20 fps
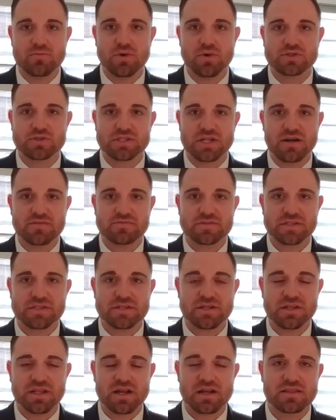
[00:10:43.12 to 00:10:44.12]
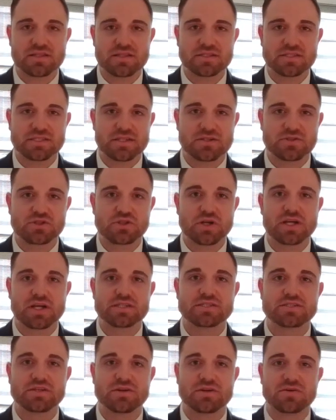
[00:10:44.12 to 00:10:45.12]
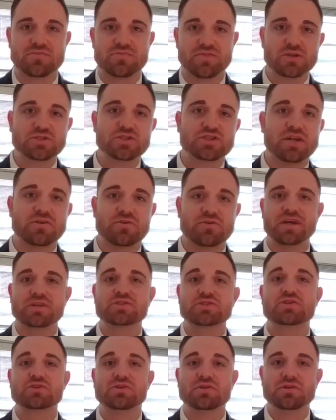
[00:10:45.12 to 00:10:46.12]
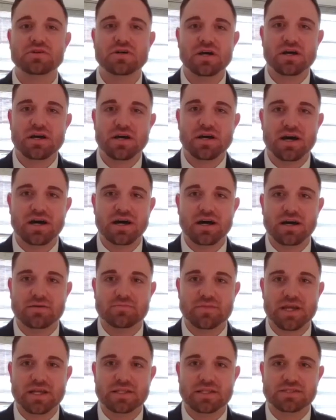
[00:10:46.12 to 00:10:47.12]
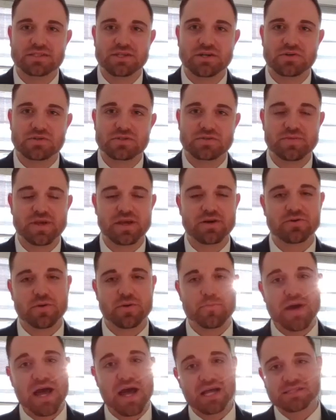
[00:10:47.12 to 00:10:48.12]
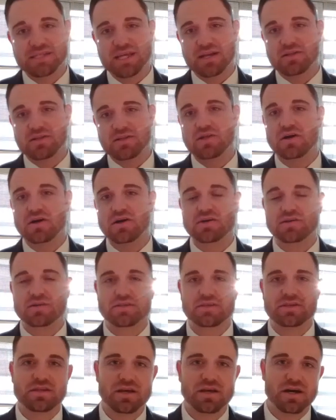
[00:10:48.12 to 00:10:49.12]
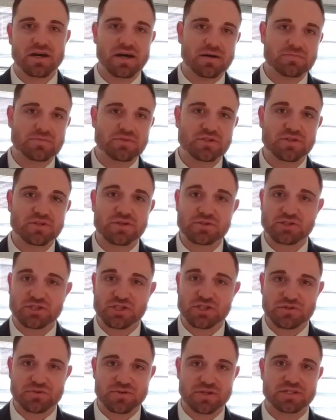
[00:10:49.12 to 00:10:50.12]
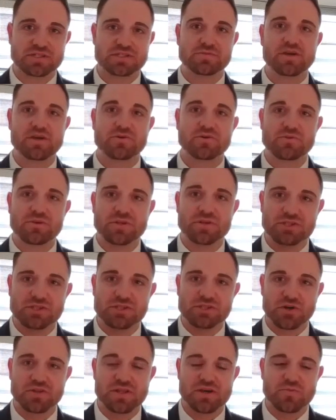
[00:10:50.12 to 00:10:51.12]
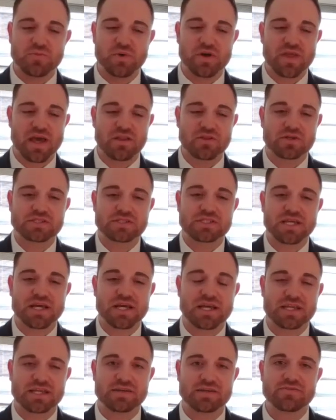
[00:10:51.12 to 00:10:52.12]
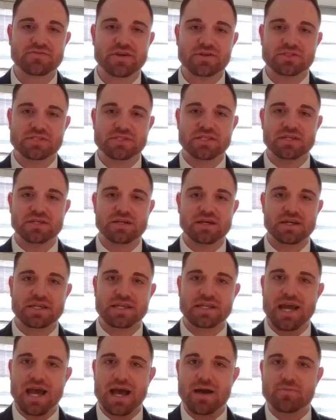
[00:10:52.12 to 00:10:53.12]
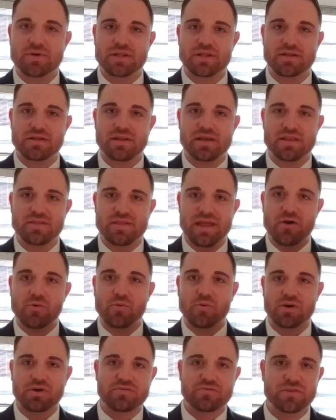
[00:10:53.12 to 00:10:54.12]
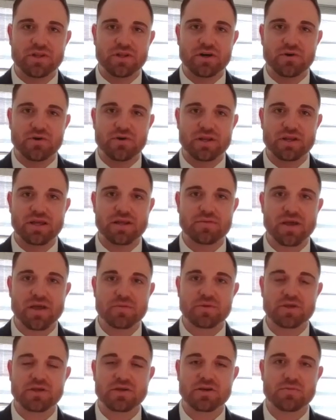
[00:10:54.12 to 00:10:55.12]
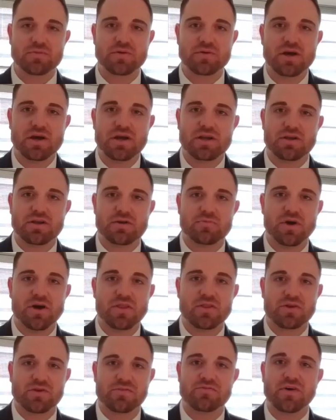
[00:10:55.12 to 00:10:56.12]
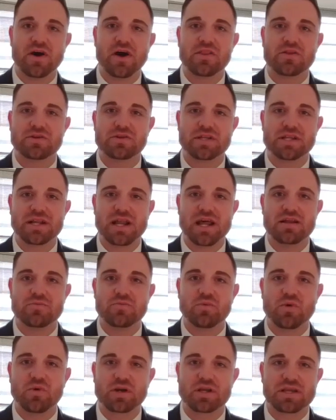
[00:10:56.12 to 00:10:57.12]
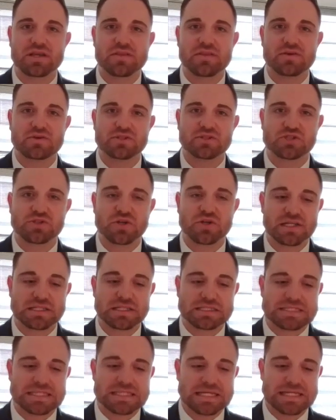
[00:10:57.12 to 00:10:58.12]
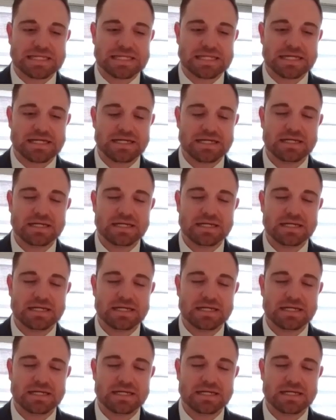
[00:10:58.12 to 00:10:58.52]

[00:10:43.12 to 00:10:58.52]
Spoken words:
most often, a lot of these skilled trades are very generational. And so to be able to pass that along to your children, to be able to really show them what that looks like, if there's a gap in that workflow, and maybe your mother or father didn't end up working in those trades, then